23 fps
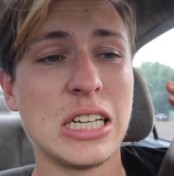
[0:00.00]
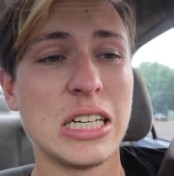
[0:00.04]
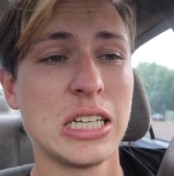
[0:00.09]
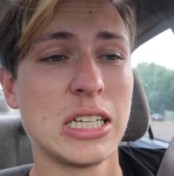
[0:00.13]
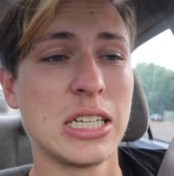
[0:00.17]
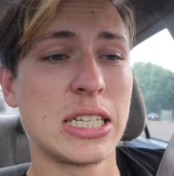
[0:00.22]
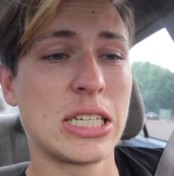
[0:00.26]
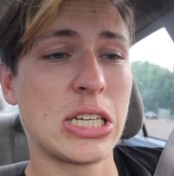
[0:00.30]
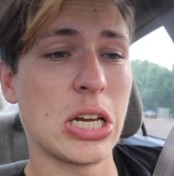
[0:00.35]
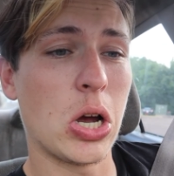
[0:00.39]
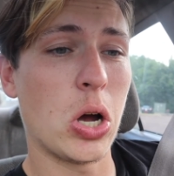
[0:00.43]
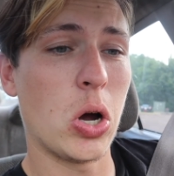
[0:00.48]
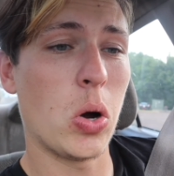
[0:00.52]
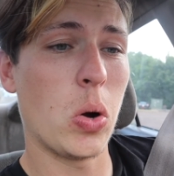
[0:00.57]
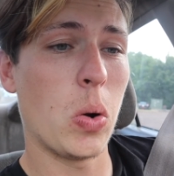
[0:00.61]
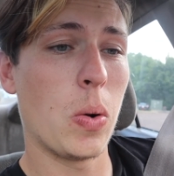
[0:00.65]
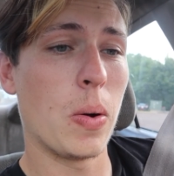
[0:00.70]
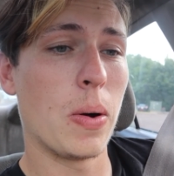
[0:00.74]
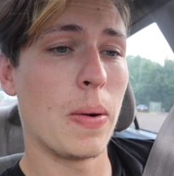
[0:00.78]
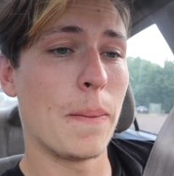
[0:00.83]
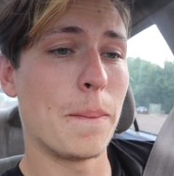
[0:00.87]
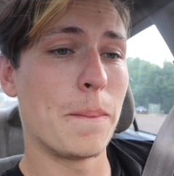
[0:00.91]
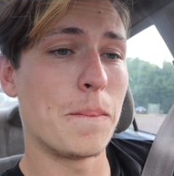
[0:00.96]

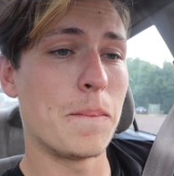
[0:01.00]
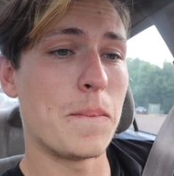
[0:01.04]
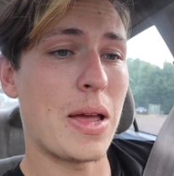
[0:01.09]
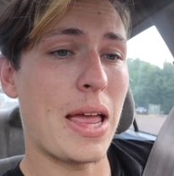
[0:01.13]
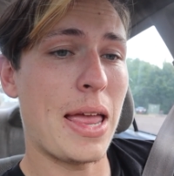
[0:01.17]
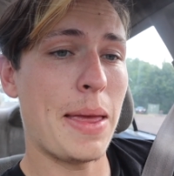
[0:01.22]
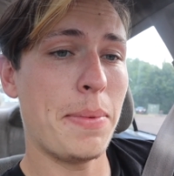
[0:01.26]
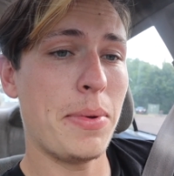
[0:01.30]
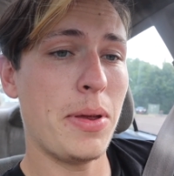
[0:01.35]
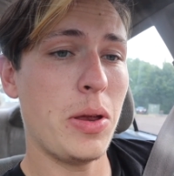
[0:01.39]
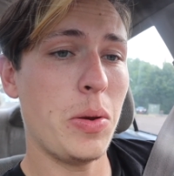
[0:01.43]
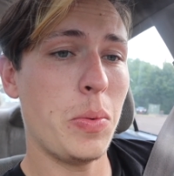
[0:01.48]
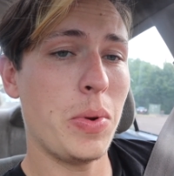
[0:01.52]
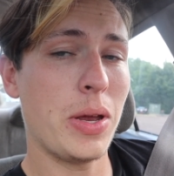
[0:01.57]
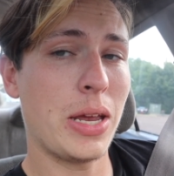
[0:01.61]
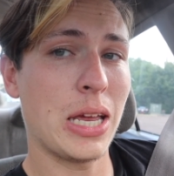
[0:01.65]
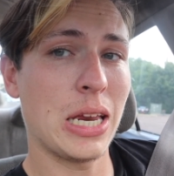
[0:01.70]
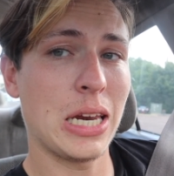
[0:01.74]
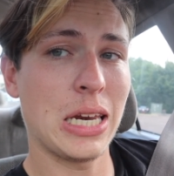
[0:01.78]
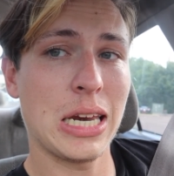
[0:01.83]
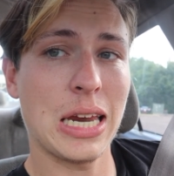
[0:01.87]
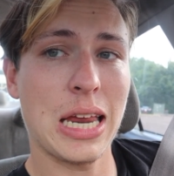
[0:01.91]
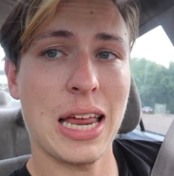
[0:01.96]
So maybe we
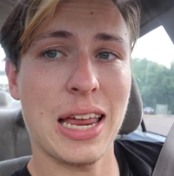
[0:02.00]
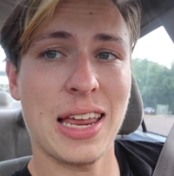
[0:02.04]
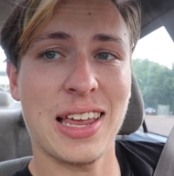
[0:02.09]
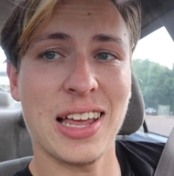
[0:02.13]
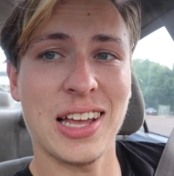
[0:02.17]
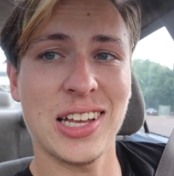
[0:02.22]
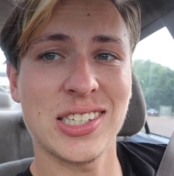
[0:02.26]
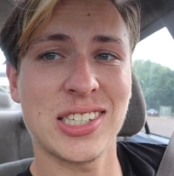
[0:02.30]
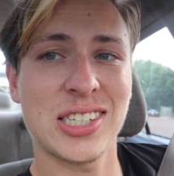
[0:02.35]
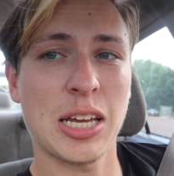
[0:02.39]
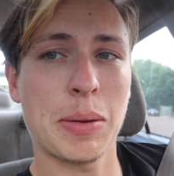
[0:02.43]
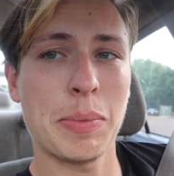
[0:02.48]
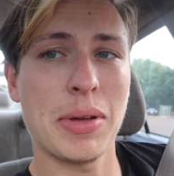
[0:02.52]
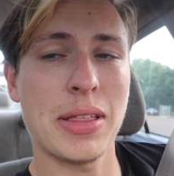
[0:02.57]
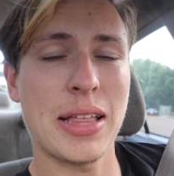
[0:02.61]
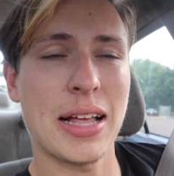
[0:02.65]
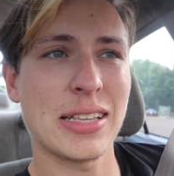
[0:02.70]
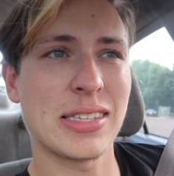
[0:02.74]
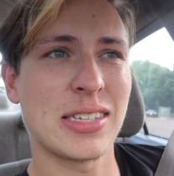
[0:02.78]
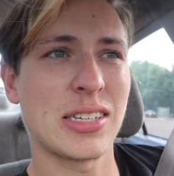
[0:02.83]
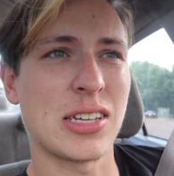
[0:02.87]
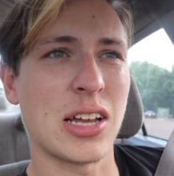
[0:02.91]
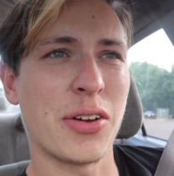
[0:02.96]
can get some of
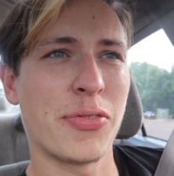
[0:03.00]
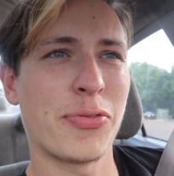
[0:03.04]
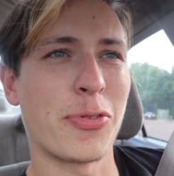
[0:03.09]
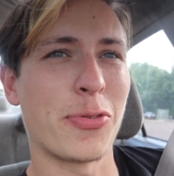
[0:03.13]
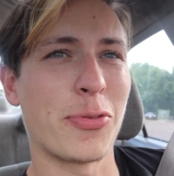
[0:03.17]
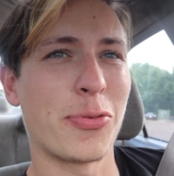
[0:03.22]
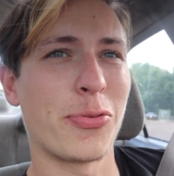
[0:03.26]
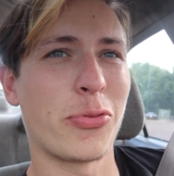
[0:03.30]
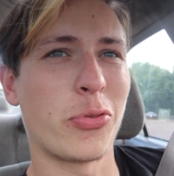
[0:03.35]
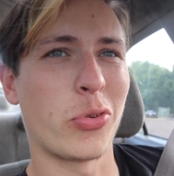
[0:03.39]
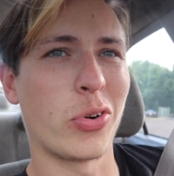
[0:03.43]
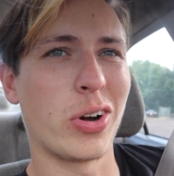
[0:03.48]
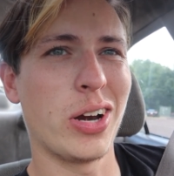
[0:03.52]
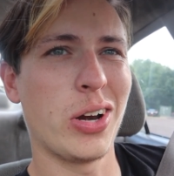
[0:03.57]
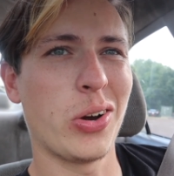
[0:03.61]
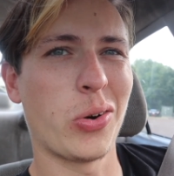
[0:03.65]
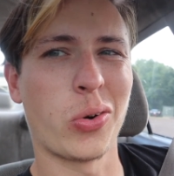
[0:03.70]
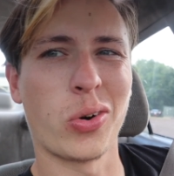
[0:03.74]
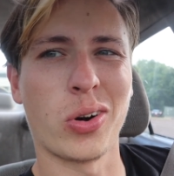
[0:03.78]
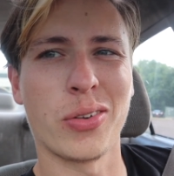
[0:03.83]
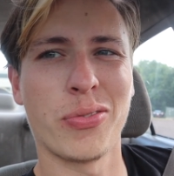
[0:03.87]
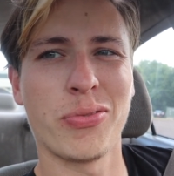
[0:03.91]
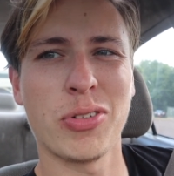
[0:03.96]
that stuff for free,
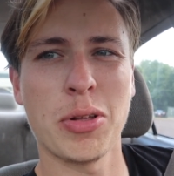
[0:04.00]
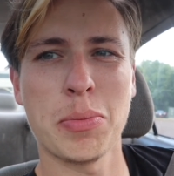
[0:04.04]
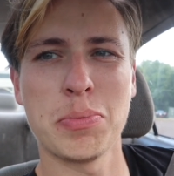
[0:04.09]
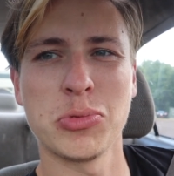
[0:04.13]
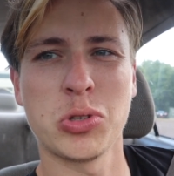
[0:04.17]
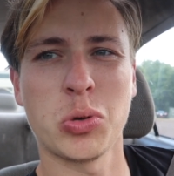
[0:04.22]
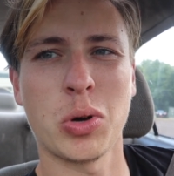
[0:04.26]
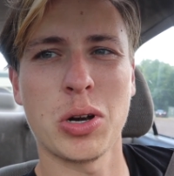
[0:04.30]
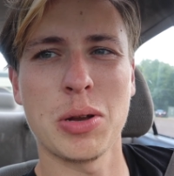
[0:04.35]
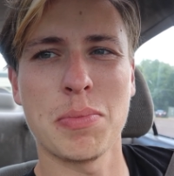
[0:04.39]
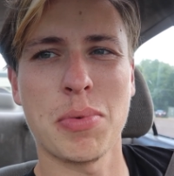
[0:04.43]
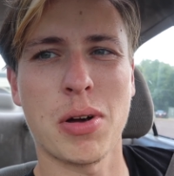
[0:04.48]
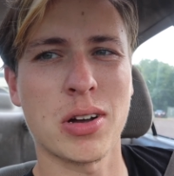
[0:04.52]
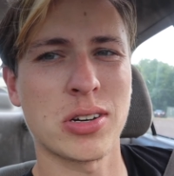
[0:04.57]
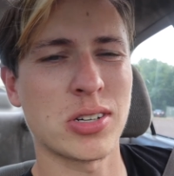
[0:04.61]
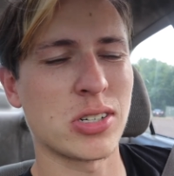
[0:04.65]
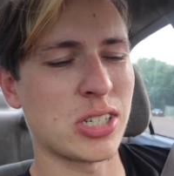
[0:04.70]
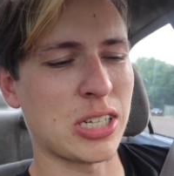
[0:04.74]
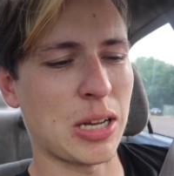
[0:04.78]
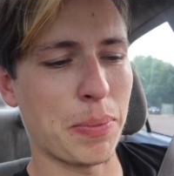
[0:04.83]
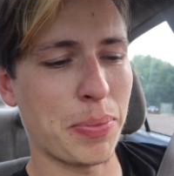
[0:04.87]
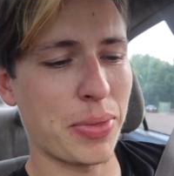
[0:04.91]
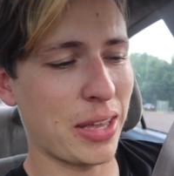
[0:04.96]
or I'll flip him 20 bucks or
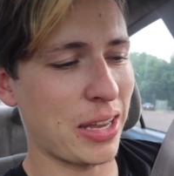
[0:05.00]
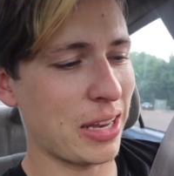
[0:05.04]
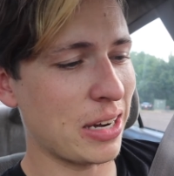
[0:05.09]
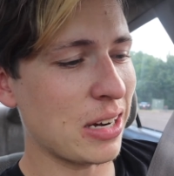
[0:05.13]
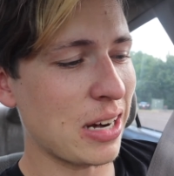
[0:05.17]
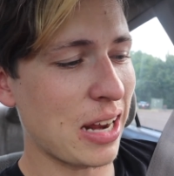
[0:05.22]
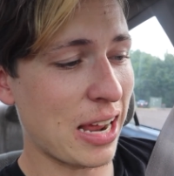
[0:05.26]
something,